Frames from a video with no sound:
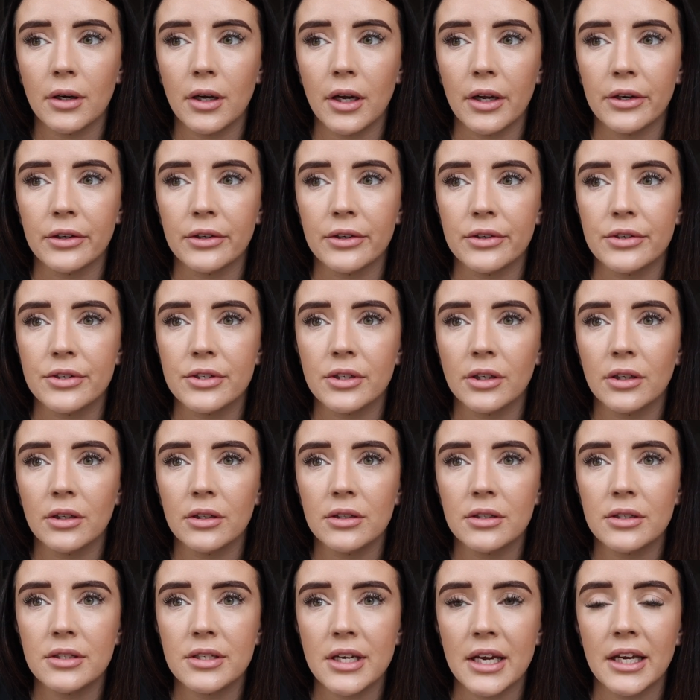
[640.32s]
and
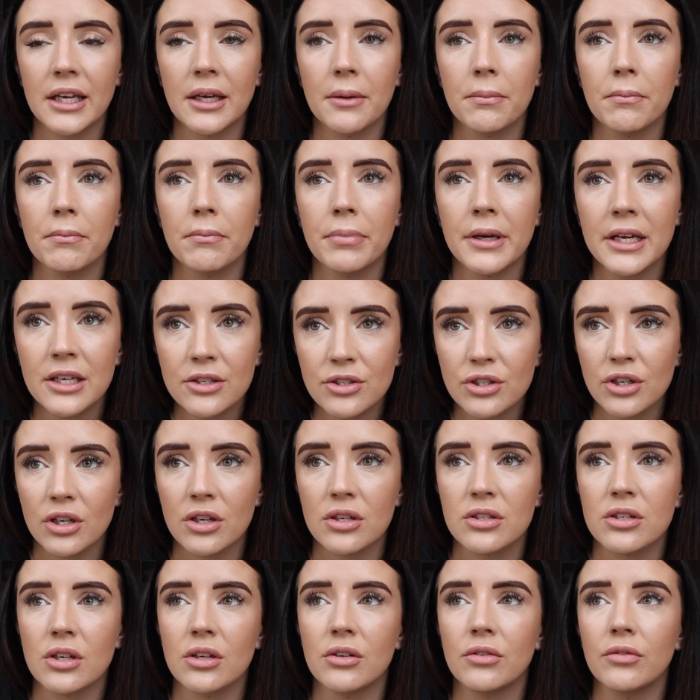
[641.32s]
taking
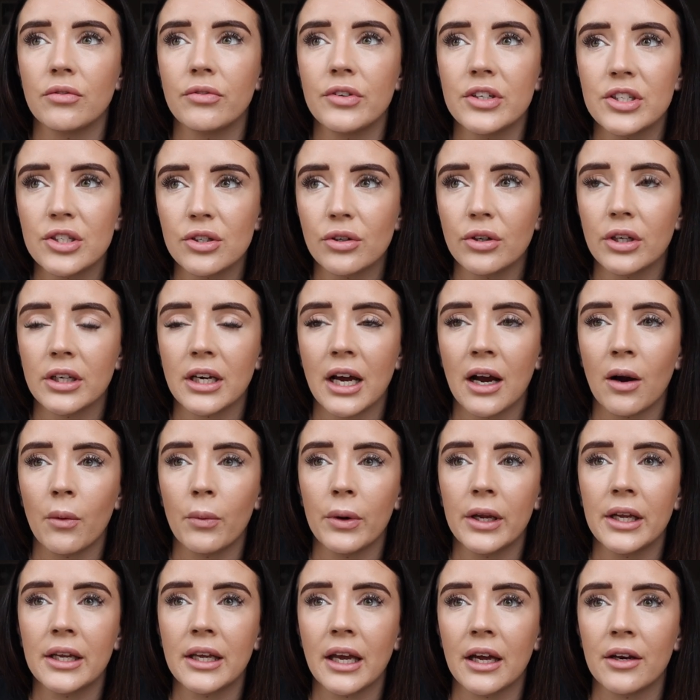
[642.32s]
pictures and videoing
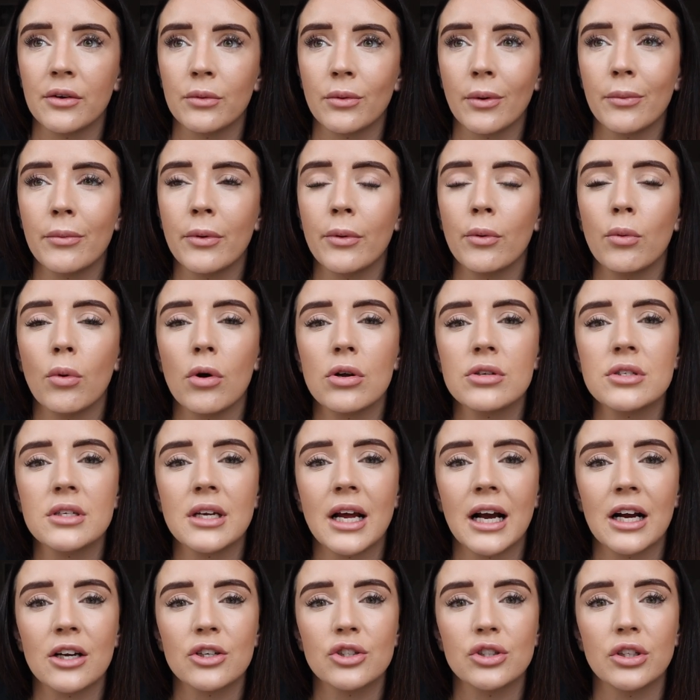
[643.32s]
our weekend, when we
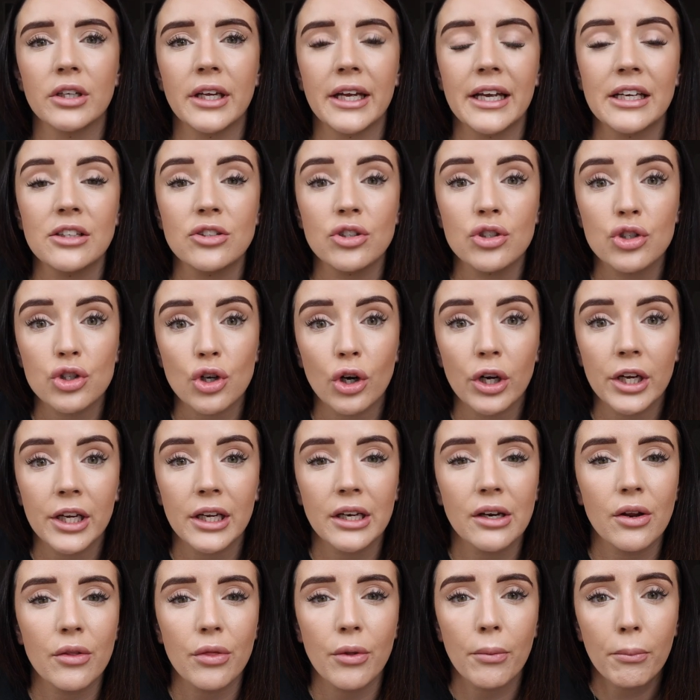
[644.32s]
wasn't actually
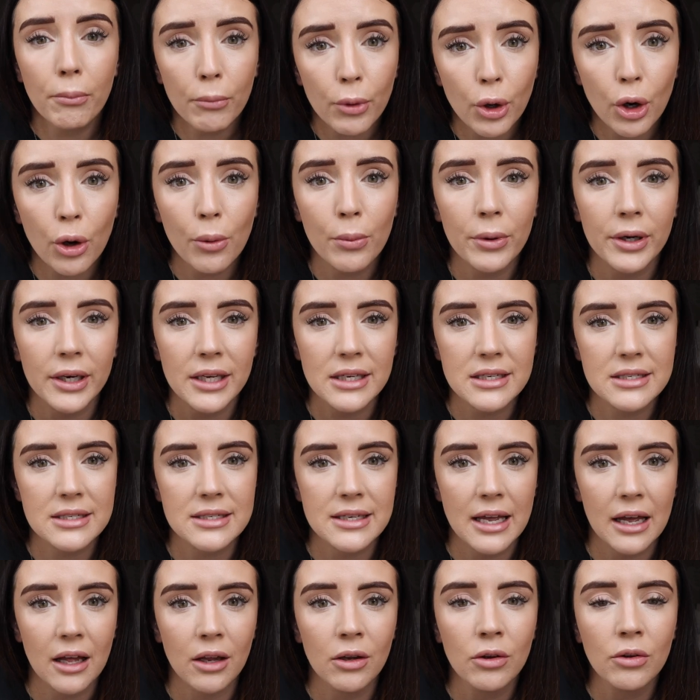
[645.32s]
enjoying the moment
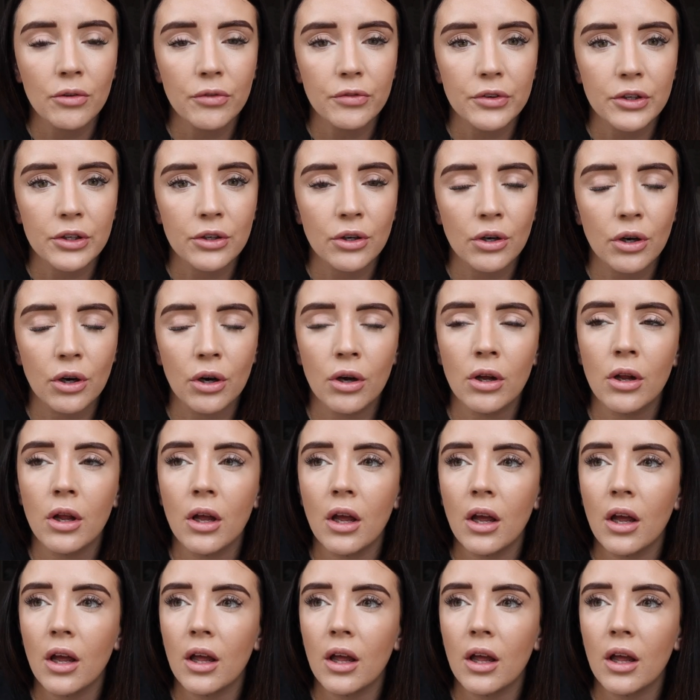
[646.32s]
itself, you know,